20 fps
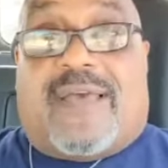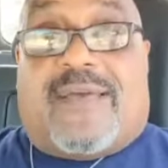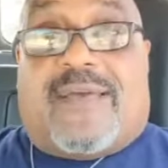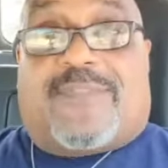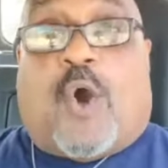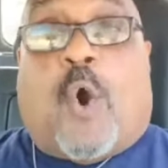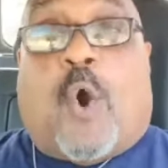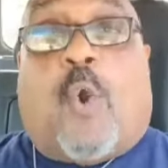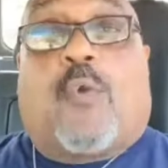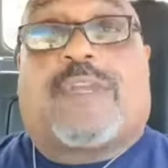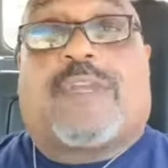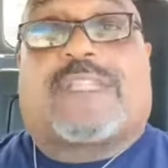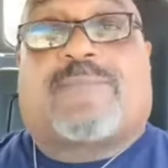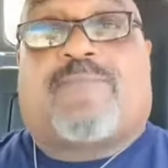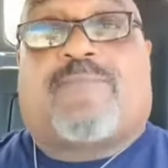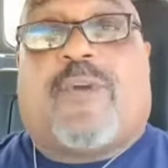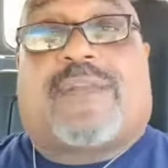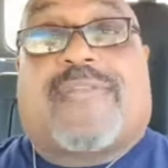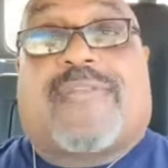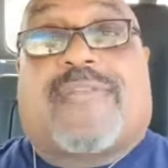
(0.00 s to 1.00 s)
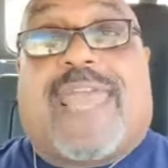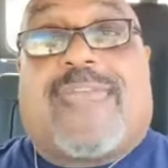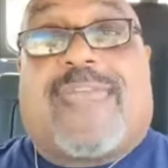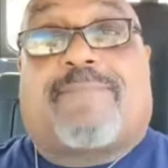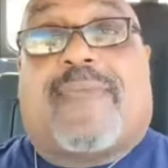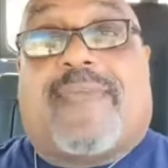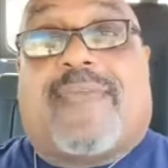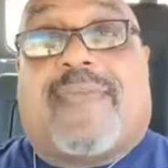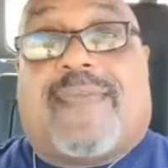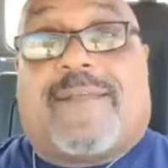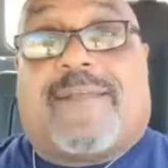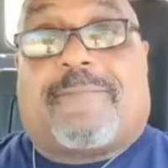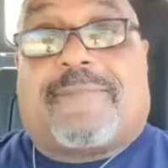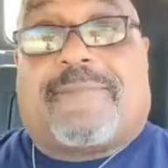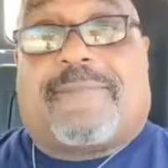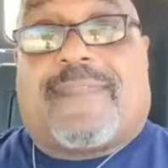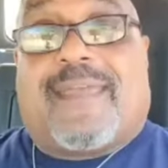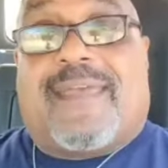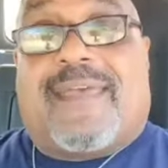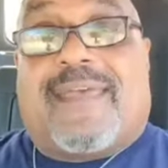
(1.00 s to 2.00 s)
Holy Spirit gave me
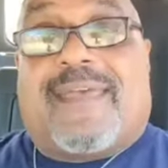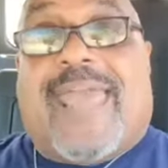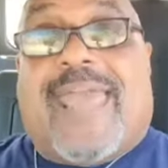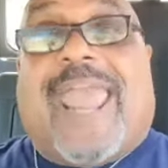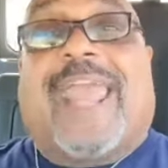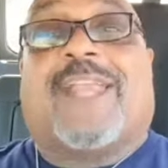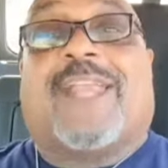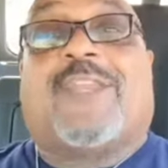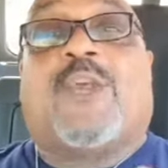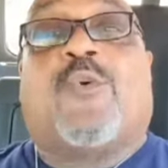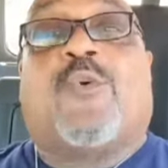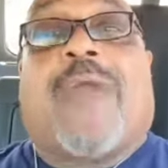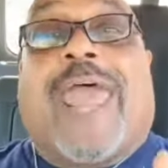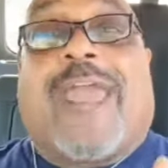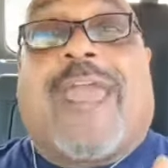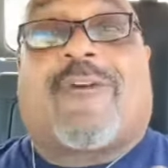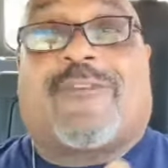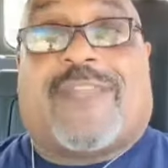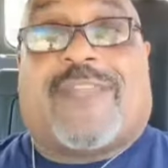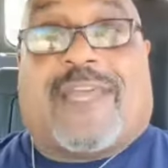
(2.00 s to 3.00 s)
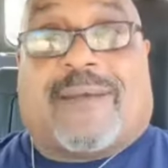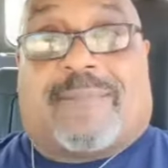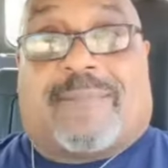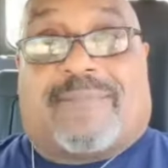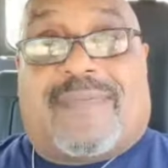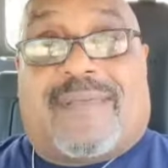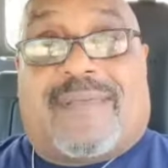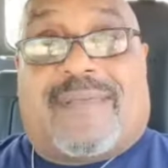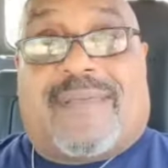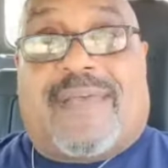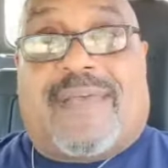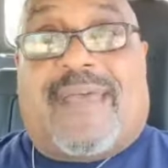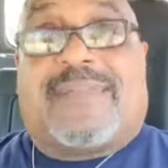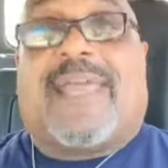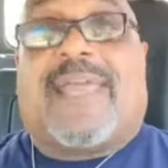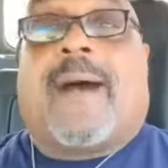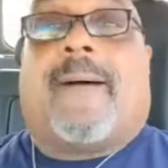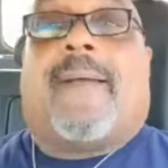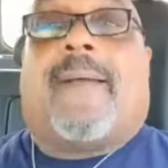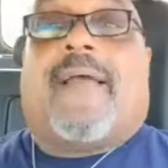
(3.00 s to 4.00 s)
a new acronym.
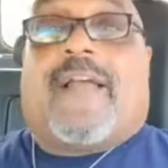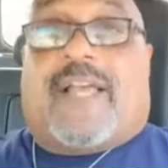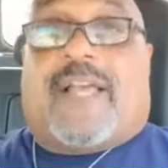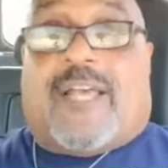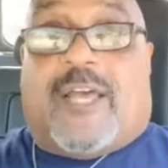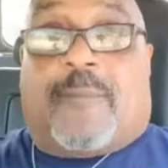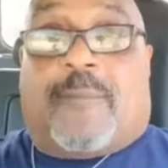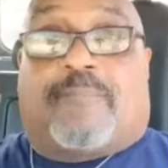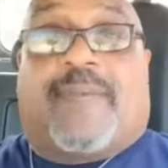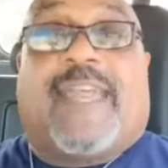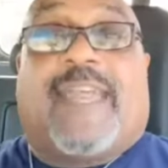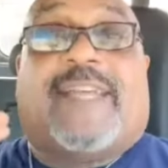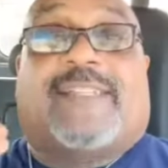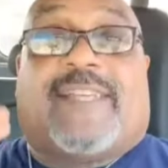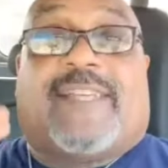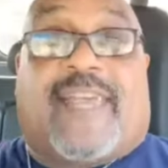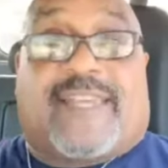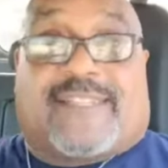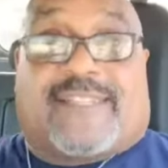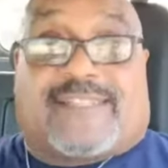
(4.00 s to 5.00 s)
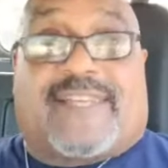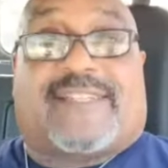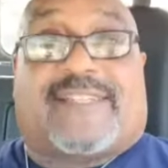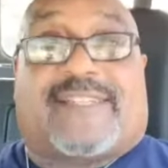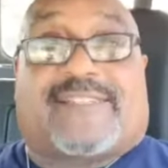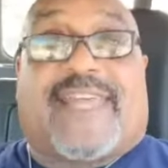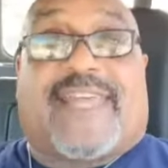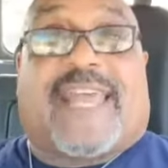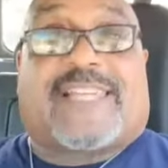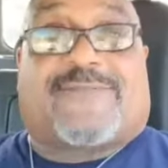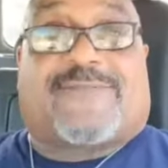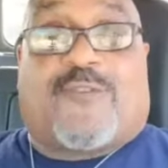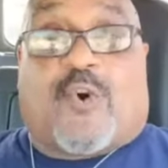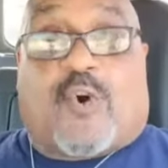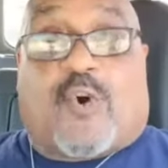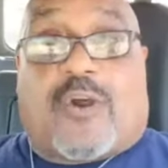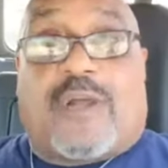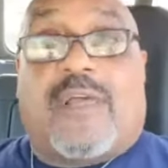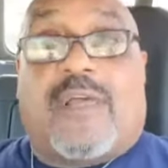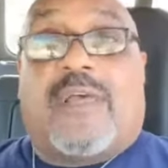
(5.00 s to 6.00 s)
Now, PTSD stands
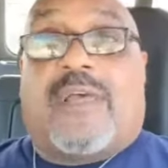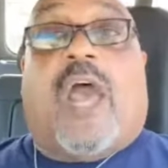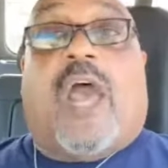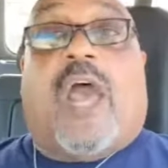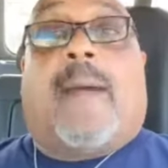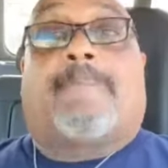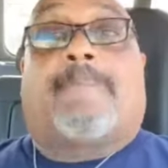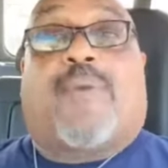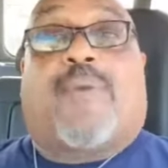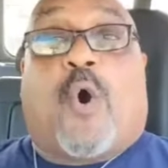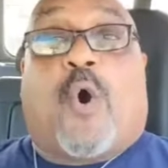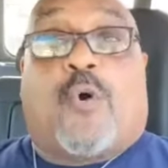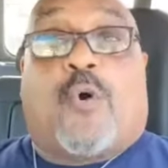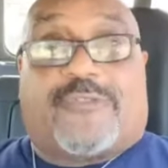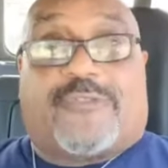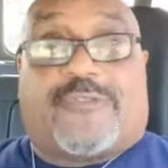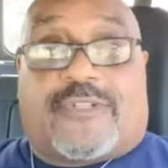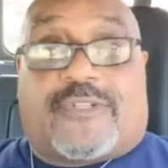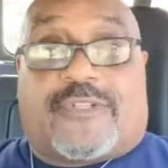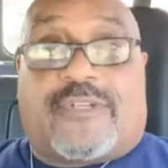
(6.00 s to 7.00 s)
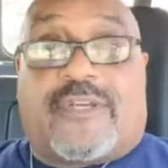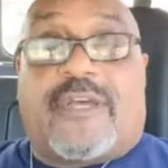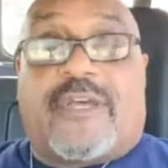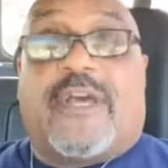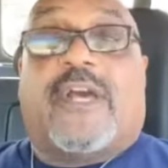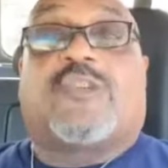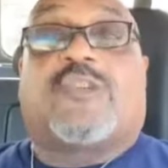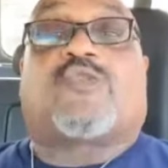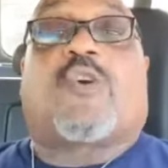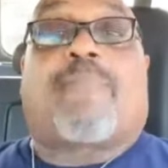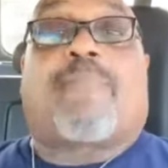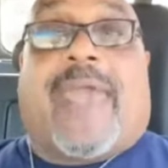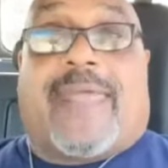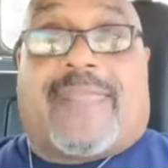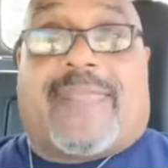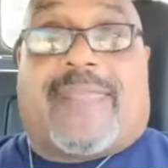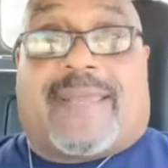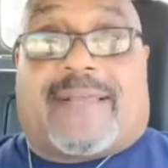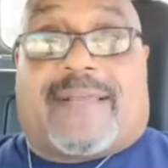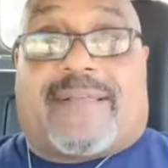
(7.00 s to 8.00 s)
for
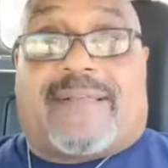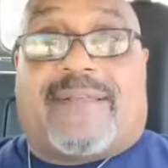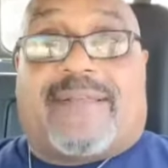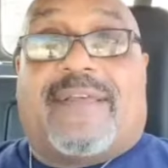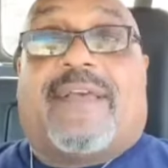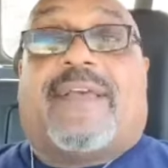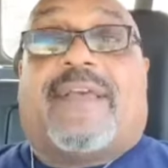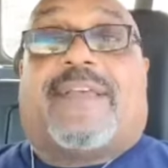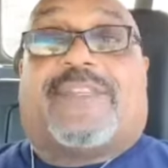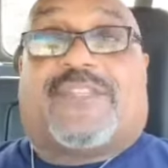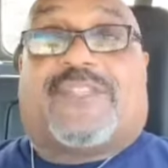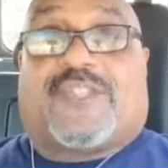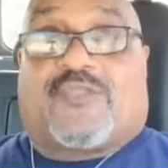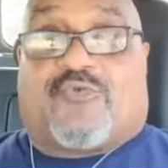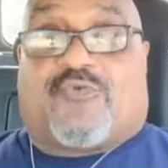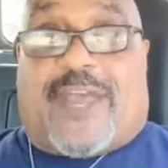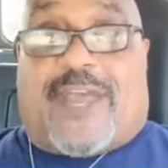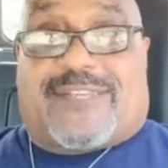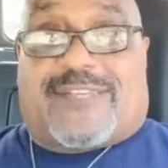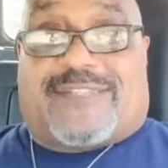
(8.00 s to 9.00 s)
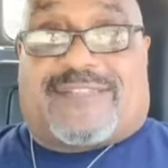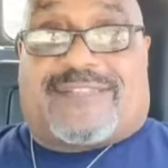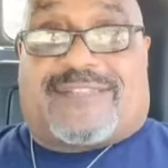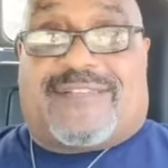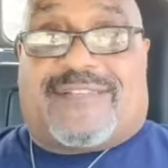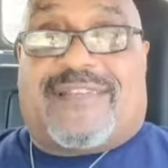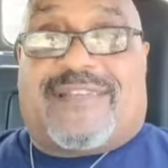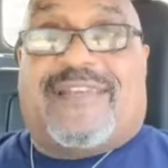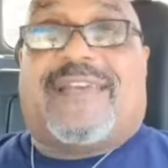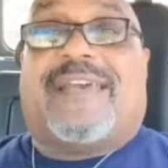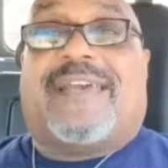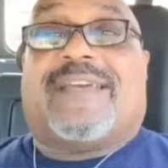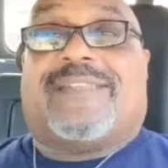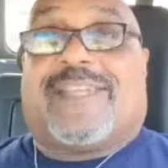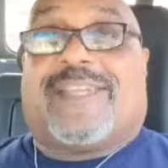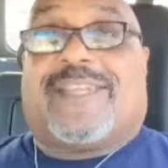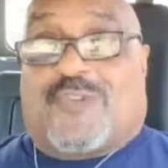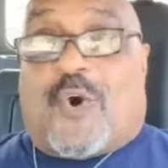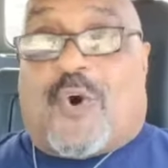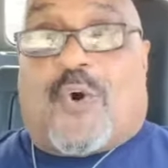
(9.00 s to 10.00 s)
Post-Traumatic Stress
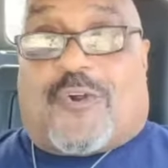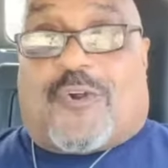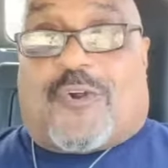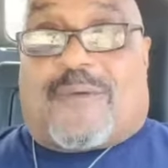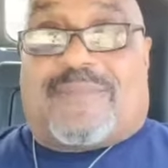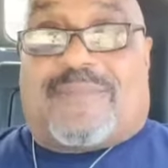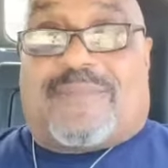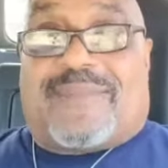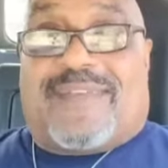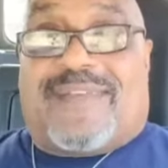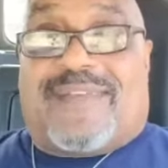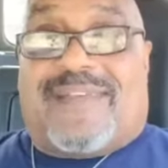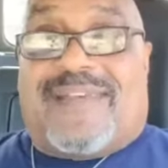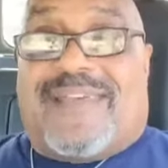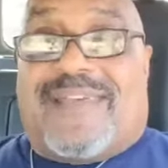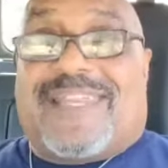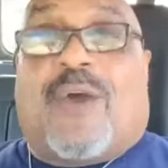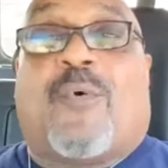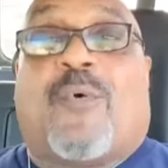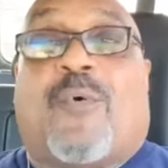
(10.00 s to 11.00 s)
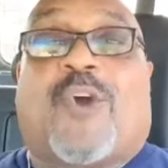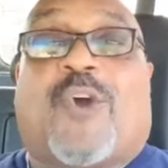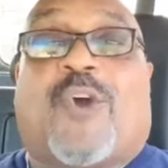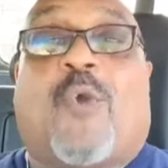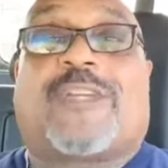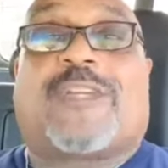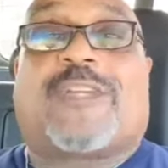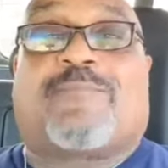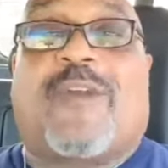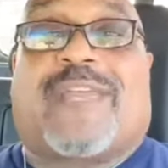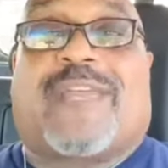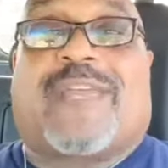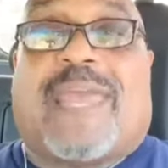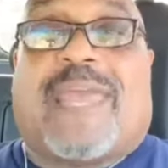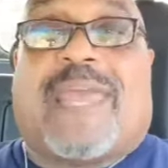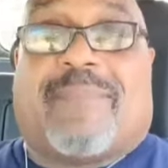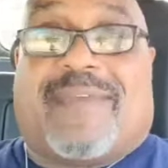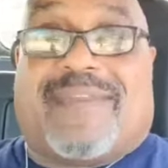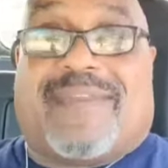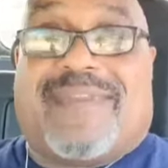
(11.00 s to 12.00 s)
Disorder. Now, what the Holy Spirit
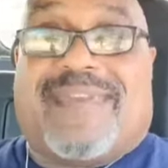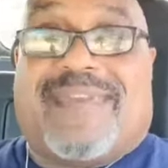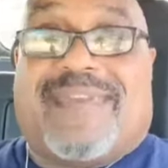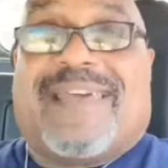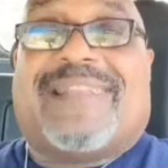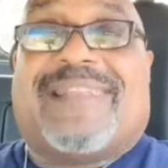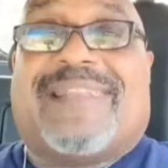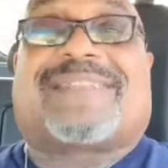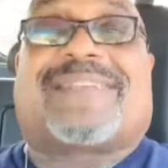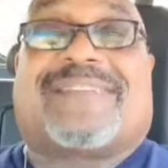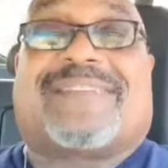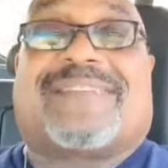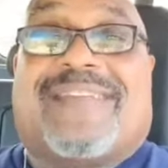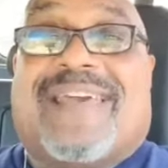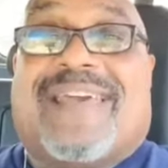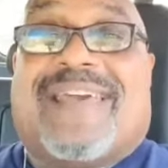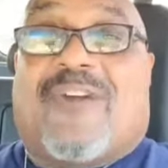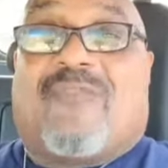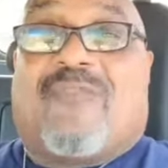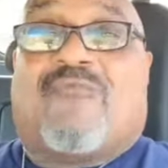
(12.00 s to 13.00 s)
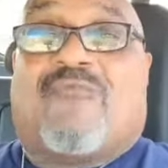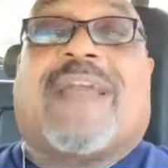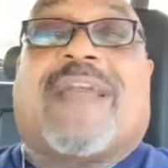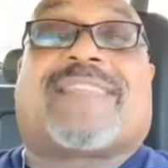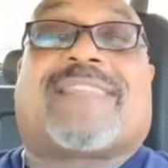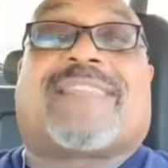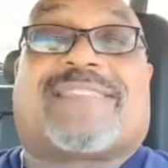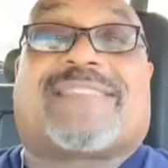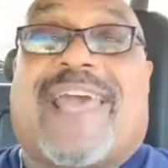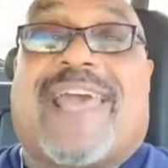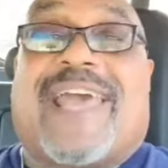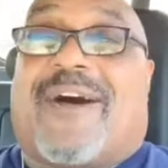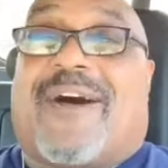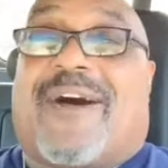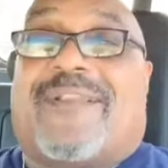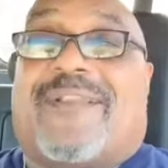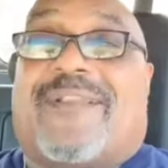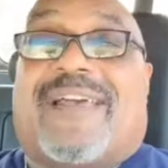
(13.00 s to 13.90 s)
gave me, listen, write this down.